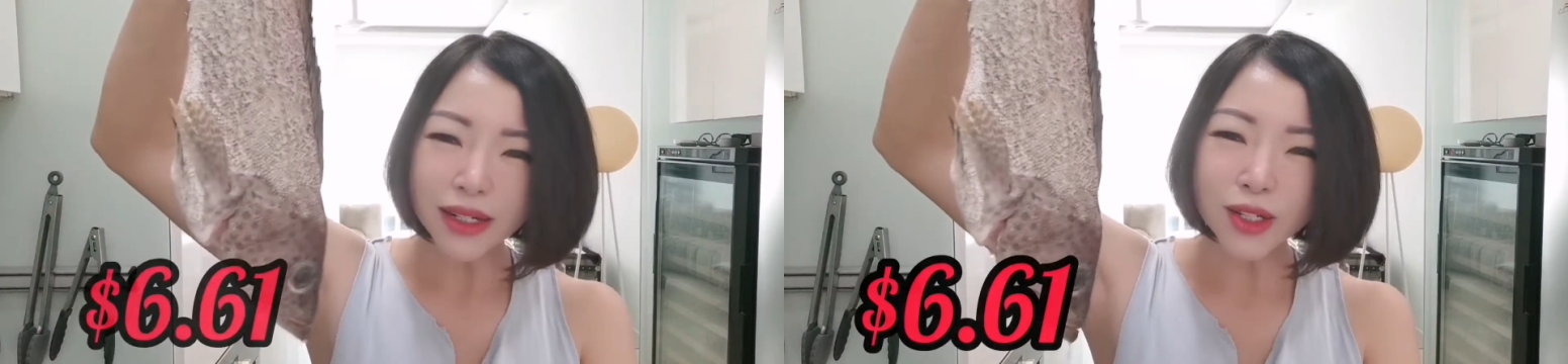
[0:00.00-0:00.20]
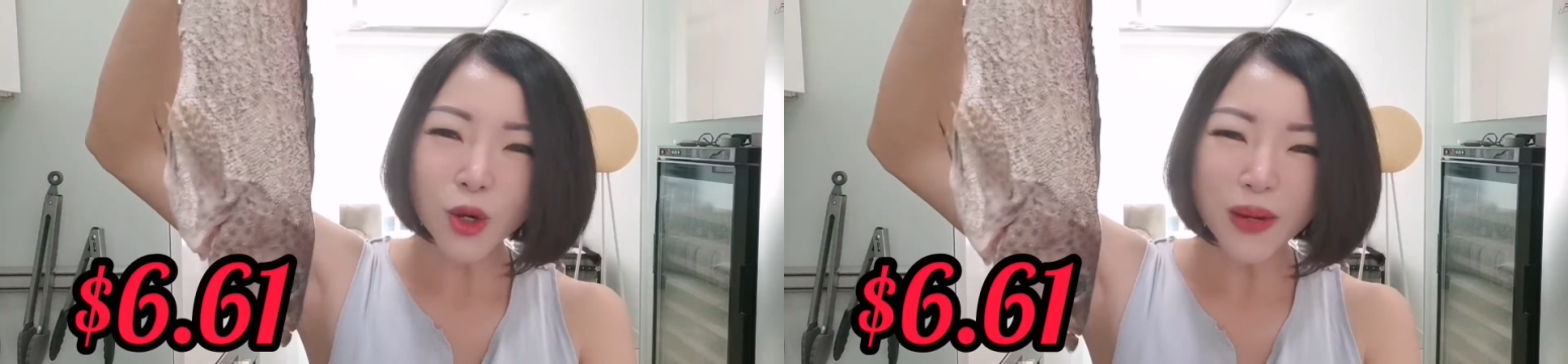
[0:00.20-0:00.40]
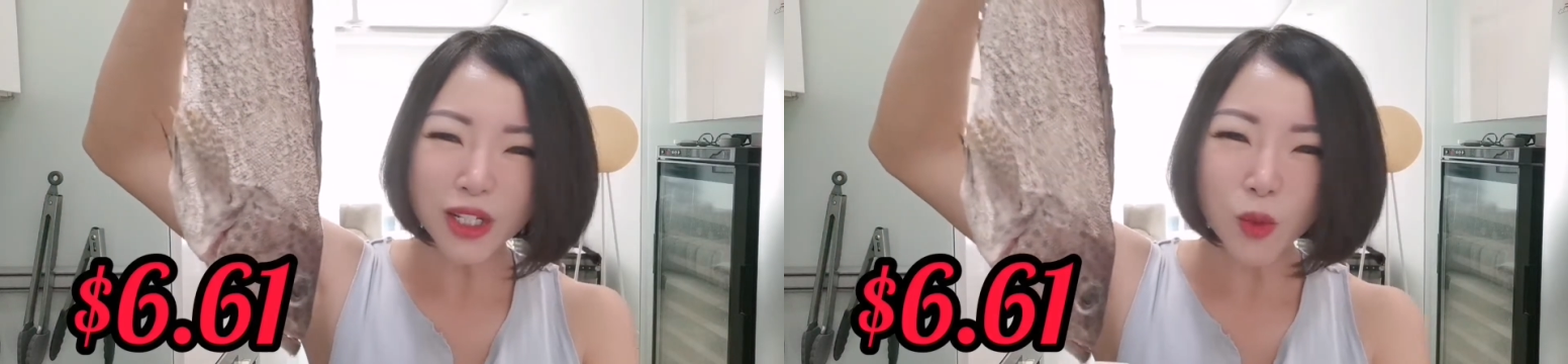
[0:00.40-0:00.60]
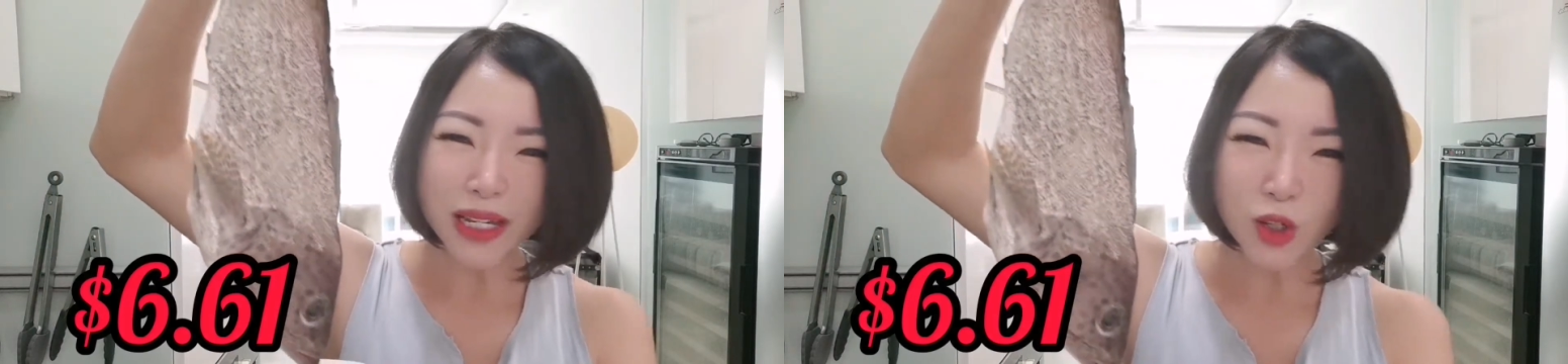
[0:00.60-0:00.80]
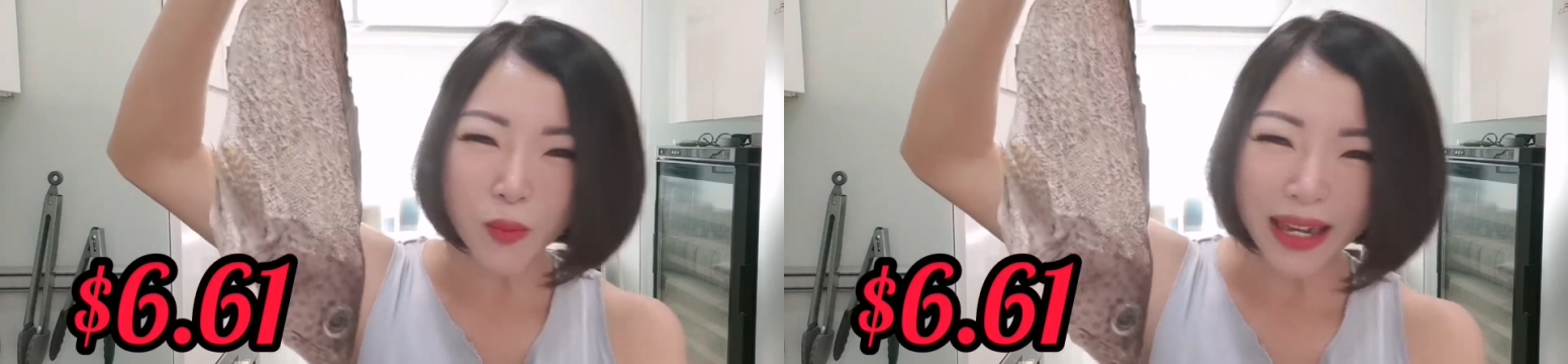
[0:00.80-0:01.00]
So big, so
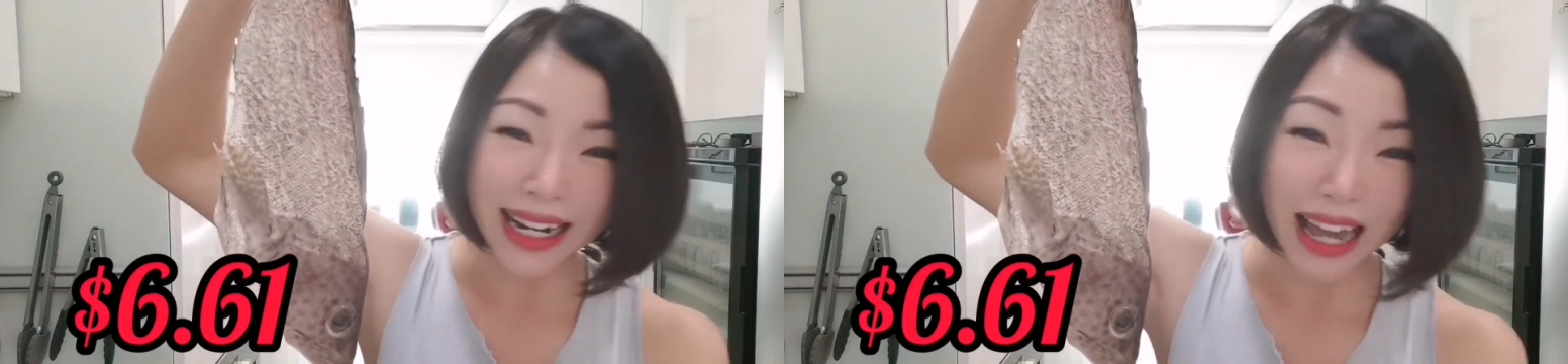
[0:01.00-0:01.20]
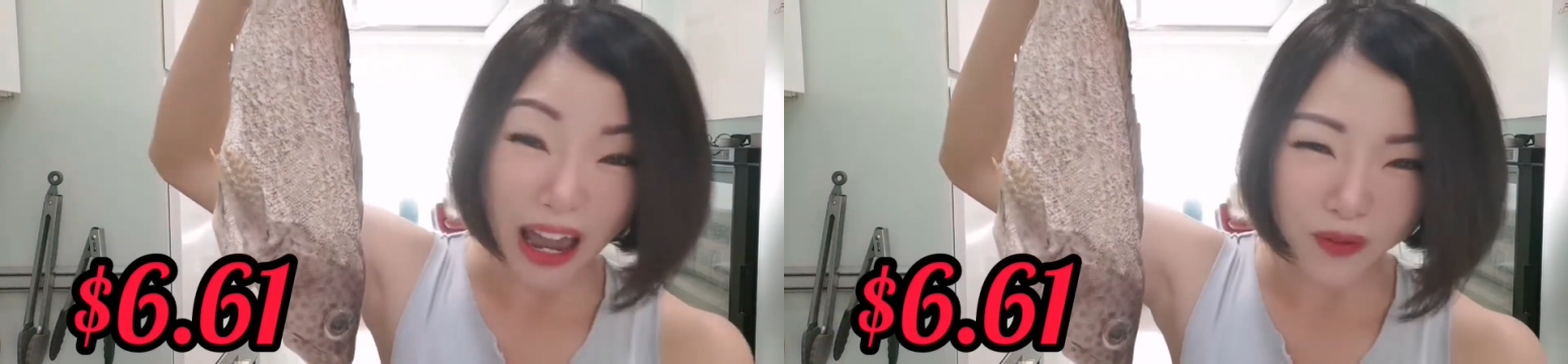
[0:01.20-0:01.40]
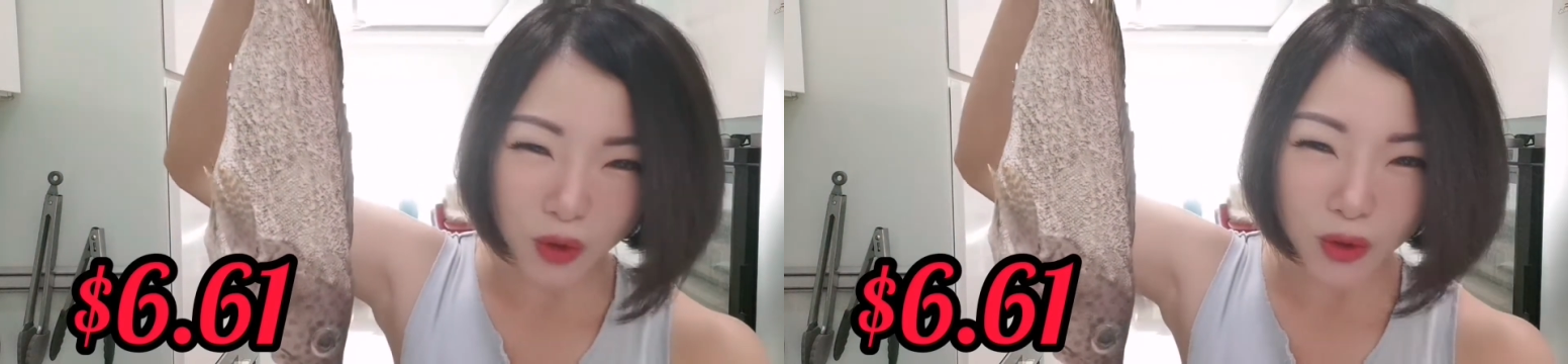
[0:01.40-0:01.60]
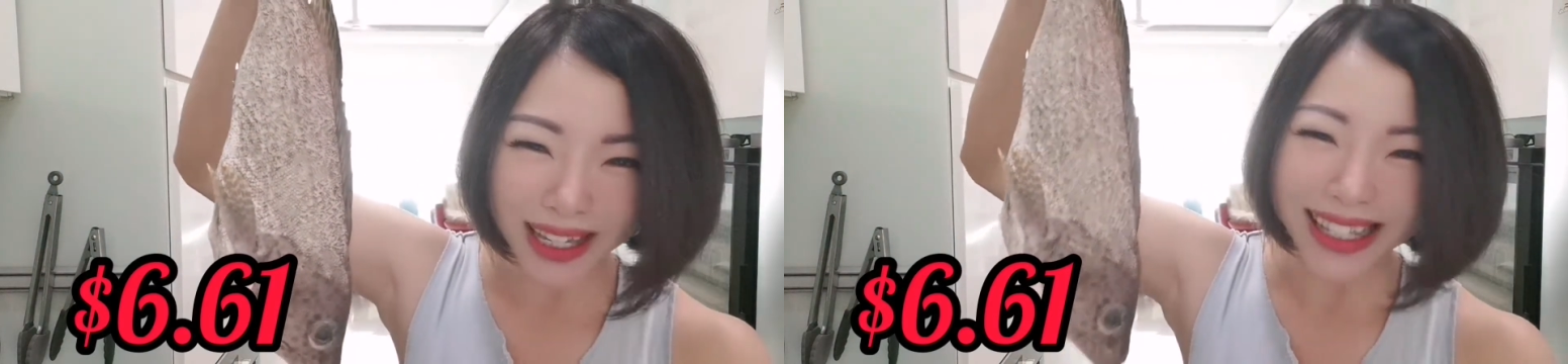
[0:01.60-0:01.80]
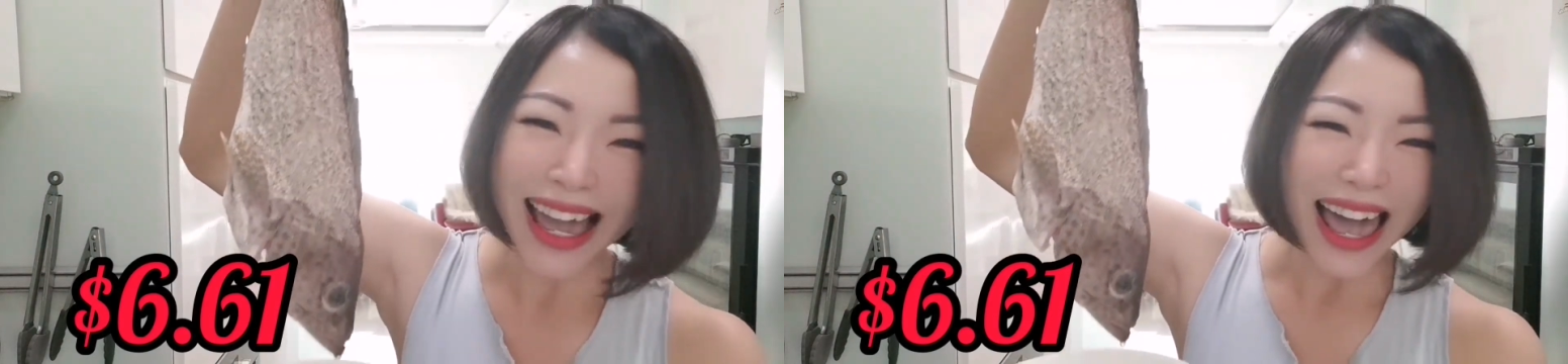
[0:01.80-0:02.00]
big, so big, and I have to cook
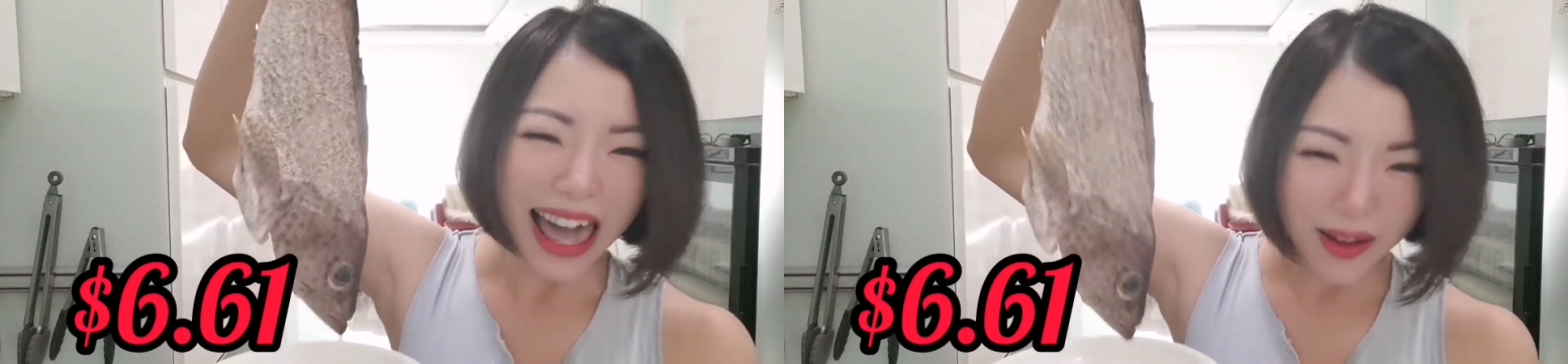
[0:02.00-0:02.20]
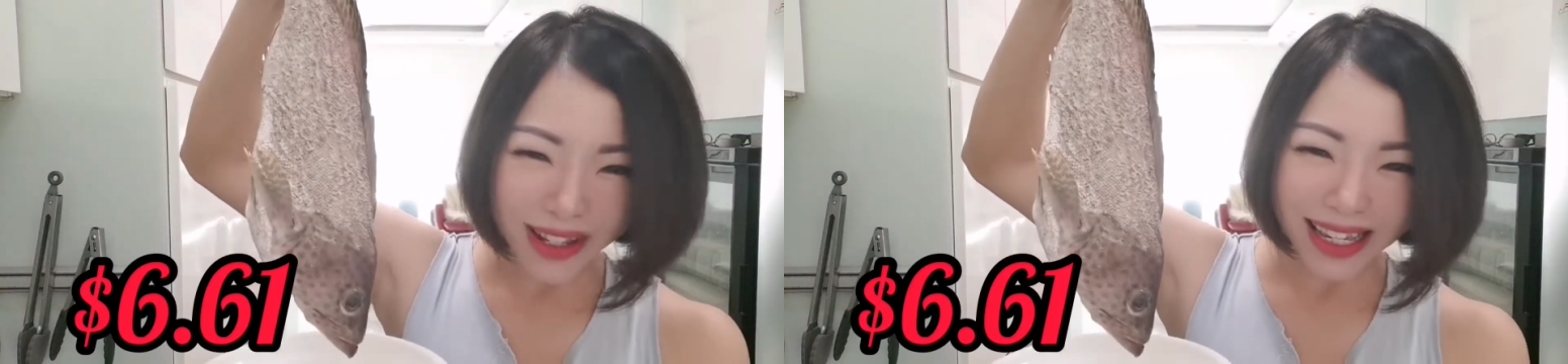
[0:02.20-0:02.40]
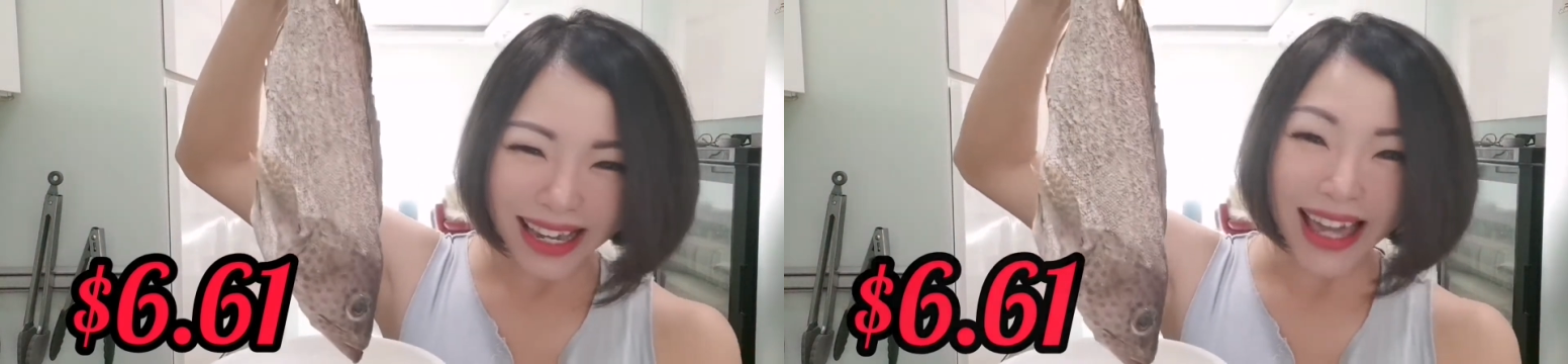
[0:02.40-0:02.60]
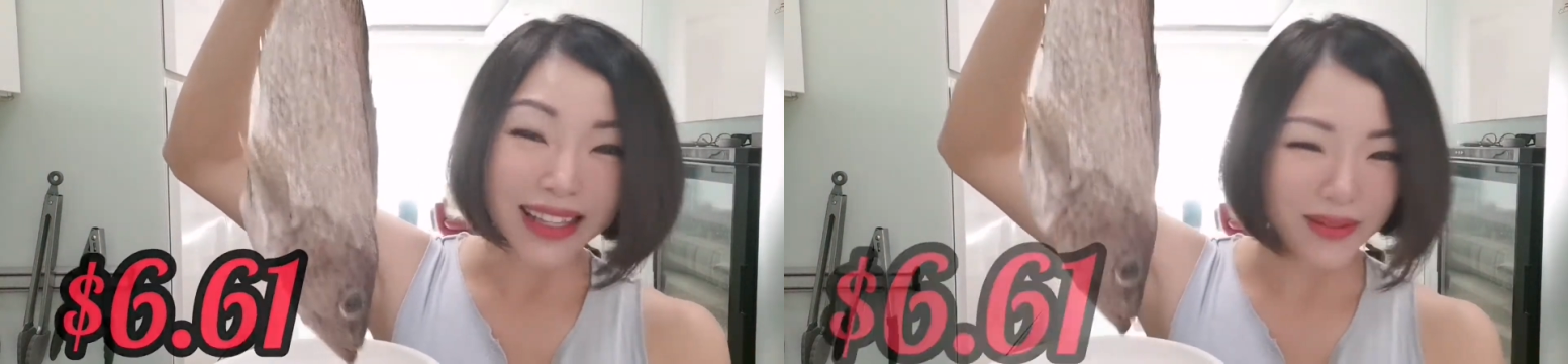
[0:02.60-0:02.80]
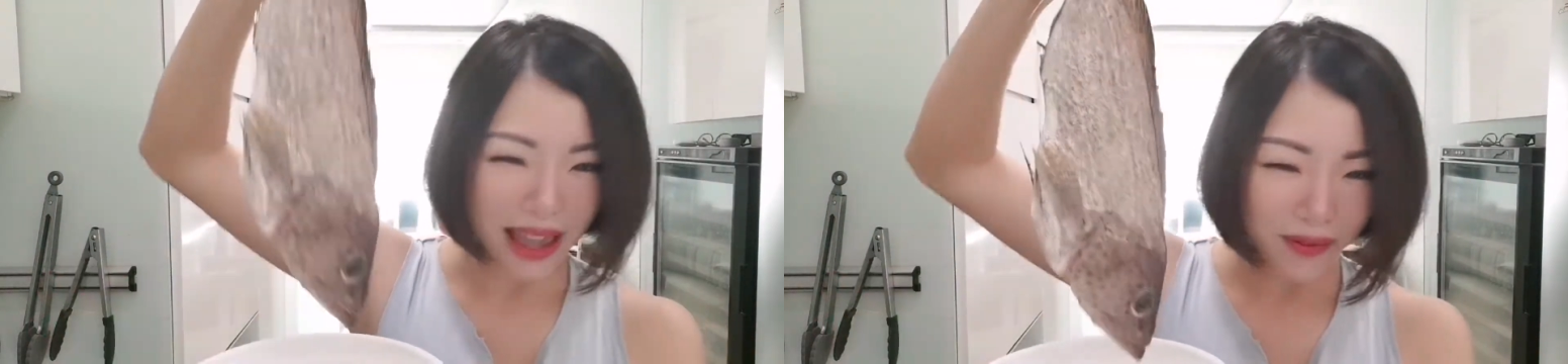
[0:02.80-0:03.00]
it, everything,
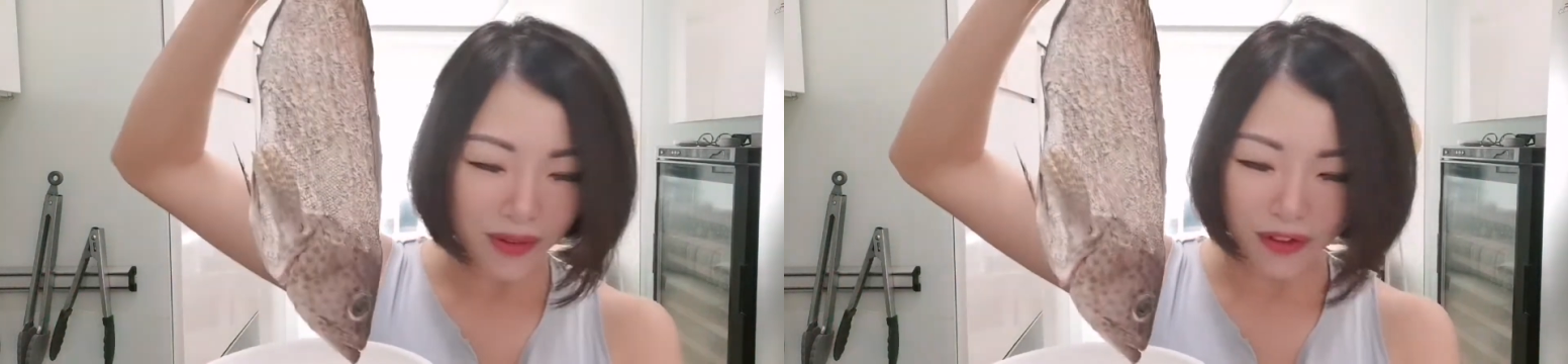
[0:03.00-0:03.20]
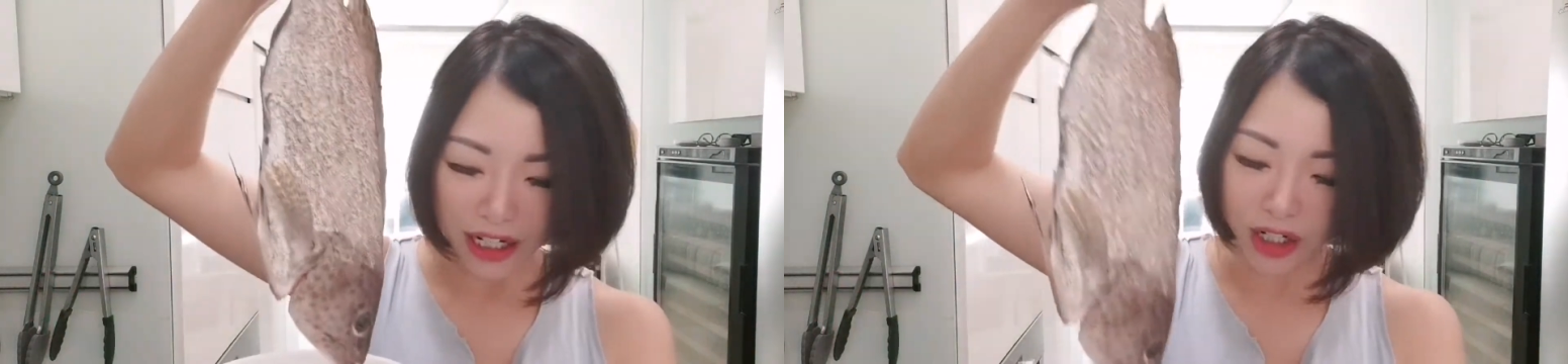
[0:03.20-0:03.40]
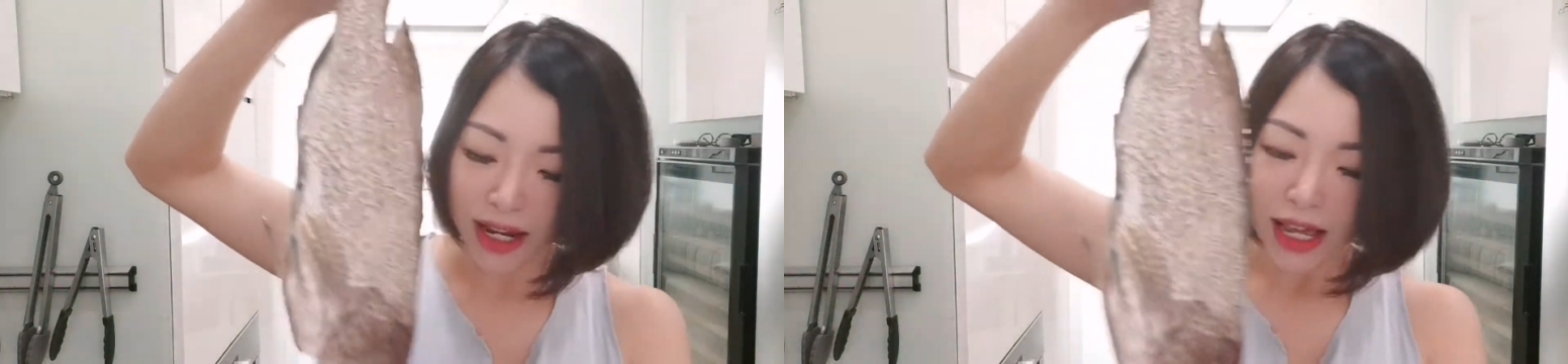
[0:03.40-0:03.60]
and have it fresh.